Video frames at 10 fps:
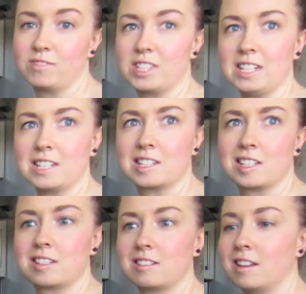
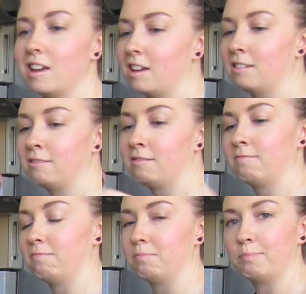since
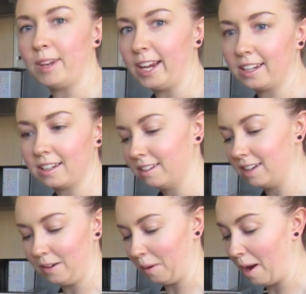like
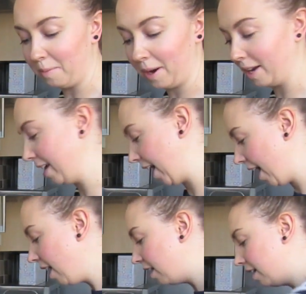about a year,